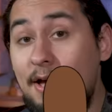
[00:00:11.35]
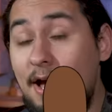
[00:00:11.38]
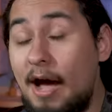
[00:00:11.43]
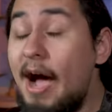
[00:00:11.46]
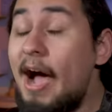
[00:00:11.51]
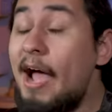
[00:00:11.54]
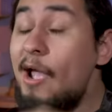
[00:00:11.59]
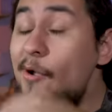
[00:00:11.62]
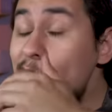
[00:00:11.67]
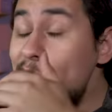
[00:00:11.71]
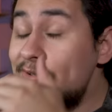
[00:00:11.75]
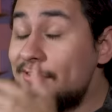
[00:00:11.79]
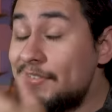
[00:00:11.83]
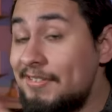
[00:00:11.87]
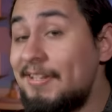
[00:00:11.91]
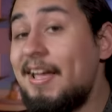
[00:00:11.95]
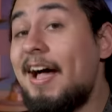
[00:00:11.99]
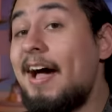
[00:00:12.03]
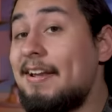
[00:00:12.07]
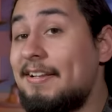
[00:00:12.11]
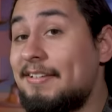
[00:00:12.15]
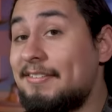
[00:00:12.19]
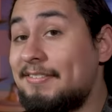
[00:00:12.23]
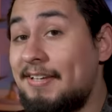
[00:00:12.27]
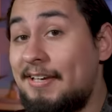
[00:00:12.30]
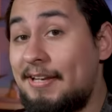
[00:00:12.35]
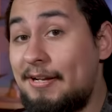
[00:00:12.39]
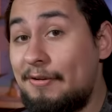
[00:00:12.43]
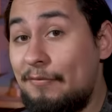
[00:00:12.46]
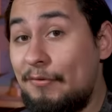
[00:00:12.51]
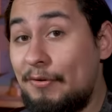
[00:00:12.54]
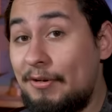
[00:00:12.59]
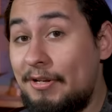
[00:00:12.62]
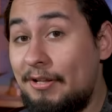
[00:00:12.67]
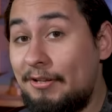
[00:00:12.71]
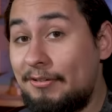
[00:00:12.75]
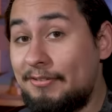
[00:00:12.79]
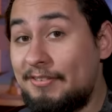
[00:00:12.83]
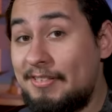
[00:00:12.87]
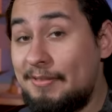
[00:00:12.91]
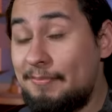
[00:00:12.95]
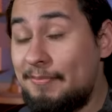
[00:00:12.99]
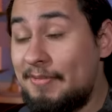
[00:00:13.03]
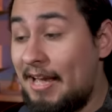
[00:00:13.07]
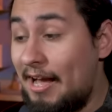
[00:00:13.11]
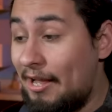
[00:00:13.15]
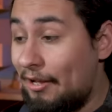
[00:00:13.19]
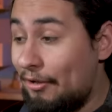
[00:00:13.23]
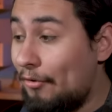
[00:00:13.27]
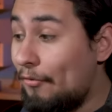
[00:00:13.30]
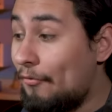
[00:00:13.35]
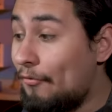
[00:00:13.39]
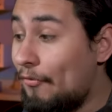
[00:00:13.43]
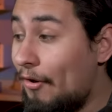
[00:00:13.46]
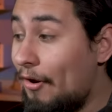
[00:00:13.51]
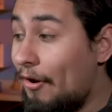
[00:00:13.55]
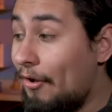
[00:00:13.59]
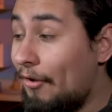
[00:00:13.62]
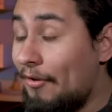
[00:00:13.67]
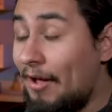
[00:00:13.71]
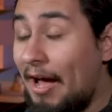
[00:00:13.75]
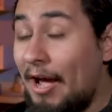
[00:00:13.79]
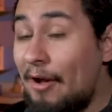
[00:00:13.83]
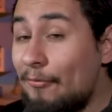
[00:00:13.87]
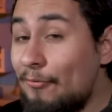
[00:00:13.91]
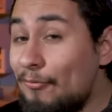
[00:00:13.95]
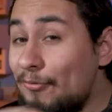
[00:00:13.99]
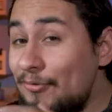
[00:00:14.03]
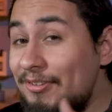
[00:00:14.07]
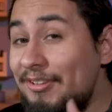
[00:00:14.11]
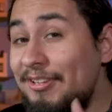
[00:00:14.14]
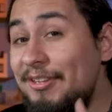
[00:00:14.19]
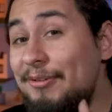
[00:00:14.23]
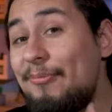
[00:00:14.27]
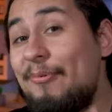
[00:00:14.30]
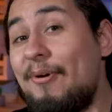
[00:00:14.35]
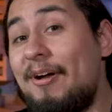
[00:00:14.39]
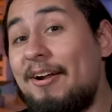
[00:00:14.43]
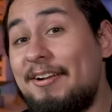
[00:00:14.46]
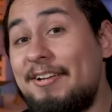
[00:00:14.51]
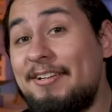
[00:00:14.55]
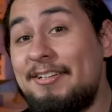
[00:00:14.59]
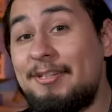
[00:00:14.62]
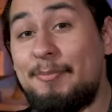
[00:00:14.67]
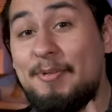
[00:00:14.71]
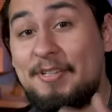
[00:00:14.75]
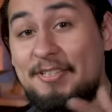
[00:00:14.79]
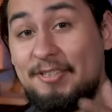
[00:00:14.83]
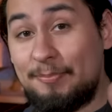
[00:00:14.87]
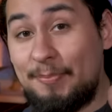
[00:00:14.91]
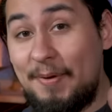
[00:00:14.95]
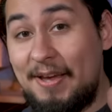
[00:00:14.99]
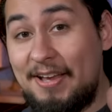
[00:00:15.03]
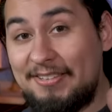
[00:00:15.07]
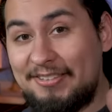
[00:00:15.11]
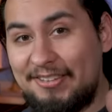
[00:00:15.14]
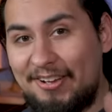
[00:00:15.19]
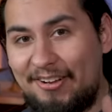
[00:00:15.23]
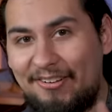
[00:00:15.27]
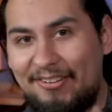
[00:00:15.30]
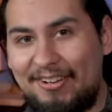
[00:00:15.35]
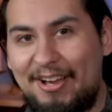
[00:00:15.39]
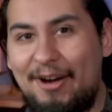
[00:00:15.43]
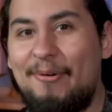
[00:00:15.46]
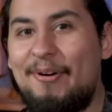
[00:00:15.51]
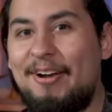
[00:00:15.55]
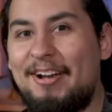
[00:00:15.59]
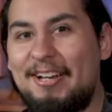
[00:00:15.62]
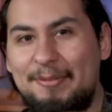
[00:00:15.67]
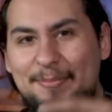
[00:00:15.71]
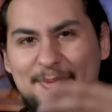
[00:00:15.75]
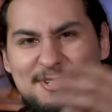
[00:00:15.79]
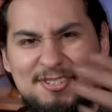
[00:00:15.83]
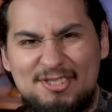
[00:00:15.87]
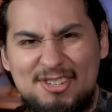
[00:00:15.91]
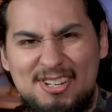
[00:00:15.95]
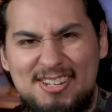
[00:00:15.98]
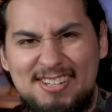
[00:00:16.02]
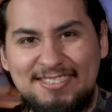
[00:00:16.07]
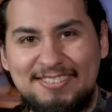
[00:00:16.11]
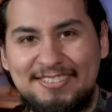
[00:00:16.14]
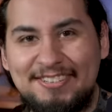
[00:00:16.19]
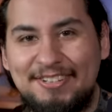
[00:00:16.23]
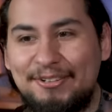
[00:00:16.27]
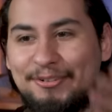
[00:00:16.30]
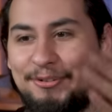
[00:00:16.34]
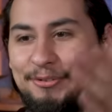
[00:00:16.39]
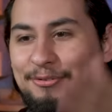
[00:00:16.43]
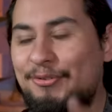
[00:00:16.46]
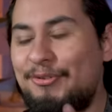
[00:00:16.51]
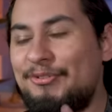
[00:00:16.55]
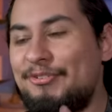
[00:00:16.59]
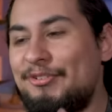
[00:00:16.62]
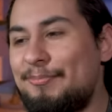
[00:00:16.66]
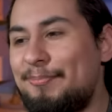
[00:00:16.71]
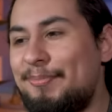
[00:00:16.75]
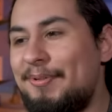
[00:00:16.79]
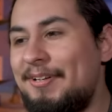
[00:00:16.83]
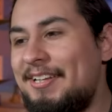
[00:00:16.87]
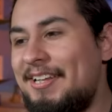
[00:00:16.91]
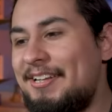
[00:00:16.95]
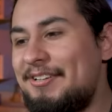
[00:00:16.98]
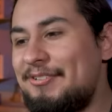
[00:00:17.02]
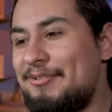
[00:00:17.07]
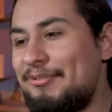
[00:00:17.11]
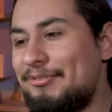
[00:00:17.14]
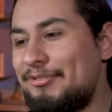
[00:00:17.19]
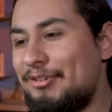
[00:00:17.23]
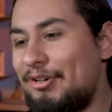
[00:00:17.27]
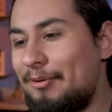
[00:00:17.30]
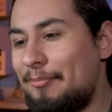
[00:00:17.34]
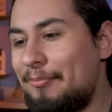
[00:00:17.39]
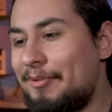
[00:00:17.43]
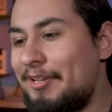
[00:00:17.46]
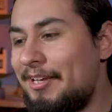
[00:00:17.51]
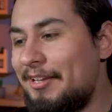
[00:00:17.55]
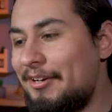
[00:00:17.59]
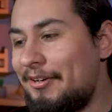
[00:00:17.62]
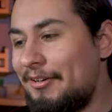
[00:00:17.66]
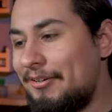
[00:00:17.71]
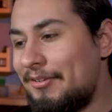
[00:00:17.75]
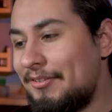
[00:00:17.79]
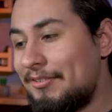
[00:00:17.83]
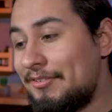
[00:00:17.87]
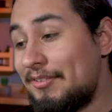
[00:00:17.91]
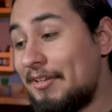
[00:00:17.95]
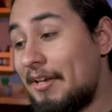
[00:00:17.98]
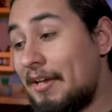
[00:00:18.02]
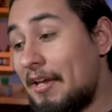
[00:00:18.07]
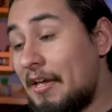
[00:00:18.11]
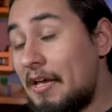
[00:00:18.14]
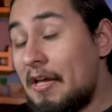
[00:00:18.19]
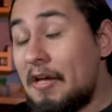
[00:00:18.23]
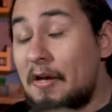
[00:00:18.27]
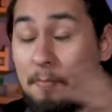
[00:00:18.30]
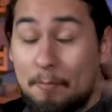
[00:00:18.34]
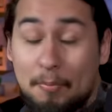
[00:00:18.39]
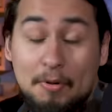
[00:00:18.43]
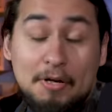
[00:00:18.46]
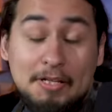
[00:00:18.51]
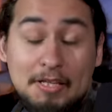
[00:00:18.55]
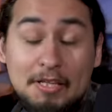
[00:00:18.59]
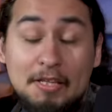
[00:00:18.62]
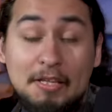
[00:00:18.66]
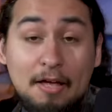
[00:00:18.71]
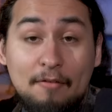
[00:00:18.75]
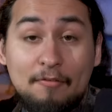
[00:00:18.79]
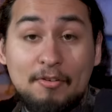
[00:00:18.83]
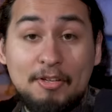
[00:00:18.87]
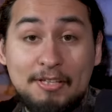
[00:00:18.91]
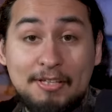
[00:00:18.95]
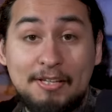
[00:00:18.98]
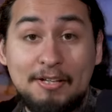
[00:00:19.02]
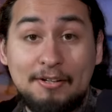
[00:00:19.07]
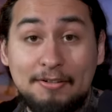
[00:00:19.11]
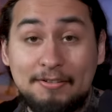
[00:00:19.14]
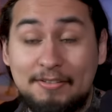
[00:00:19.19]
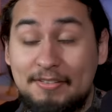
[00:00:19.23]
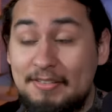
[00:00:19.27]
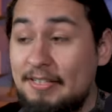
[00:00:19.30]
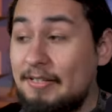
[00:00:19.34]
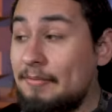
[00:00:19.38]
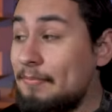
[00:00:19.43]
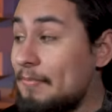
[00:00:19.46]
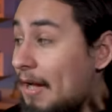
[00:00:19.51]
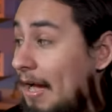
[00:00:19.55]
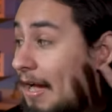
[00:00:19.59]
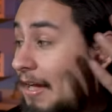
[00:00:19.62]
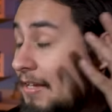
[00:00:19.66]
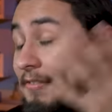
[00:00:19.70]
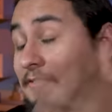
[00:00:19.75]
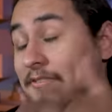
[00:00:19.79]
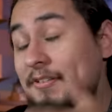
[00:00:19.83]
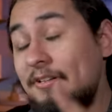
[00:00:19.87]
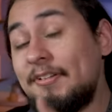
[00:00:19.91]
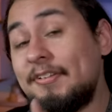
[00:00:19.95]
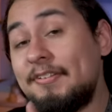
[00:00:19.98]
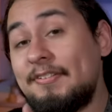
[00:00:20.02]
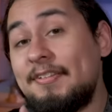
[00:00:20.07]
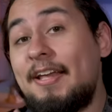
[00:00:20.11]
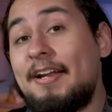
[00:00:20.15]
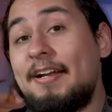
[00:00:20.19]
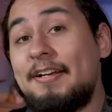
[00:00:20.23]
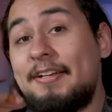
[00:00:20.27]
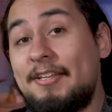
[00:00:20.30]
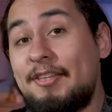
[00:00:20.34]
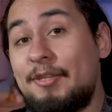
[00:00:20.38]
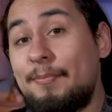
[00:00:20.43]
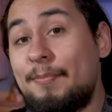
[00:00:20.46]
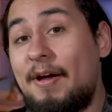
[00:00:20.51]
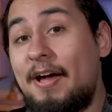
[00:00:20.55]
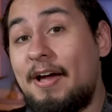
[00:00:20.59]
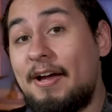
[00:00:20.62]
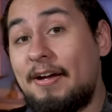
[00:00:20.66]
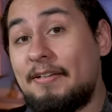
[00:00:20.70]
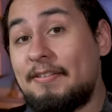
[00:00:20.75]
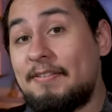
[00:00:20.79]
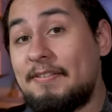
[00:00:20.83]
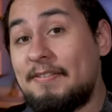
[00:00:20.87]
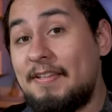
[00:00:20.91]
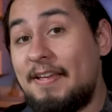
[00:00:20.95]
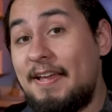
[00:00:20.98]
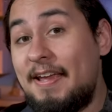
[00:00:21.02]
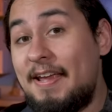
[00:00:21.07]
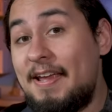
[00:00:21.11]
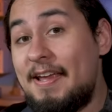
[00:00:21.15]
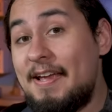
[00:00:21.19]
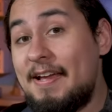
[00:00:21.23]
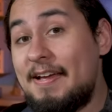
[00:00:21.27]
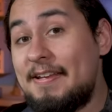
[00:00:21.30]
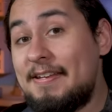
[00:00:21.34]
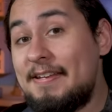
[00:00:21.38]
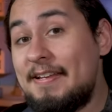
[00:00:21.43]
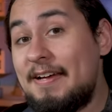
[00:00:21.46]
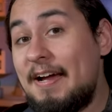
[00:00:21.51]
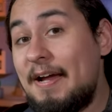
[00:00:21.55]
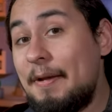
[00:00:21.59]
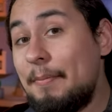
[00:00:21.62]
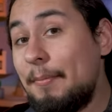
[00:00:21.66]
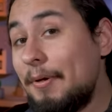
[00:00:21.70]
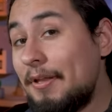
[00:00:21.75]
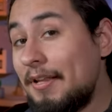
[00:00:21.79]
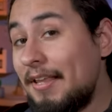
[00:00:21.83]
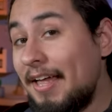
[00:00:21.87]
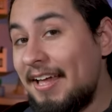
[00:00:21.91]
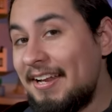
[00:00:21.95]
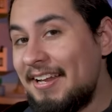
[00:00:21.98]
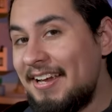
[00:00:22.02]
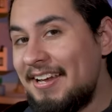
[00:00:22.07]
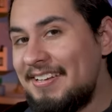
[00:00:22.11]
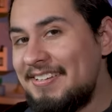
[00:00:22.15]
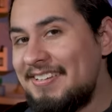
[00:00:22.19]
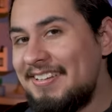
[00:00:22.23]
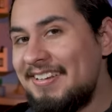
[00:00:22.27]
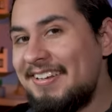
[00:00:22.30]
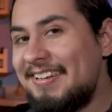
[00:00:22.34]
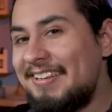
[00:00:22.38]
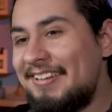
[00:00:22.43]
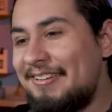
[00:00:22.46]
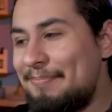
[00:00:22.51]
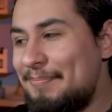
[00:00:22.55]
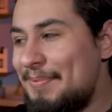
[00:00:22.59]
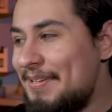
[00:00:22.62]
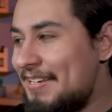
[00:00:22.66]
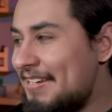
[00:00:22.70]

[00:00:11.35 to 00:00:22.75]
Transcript: I was not excited for Kill Team Gallowfall. I really wanted it to be Space Hulk. I wanted it to be Genestealers versus Blood Angels Terminators. But loving Kill Team, I still decided to get the box, and I'm glad I did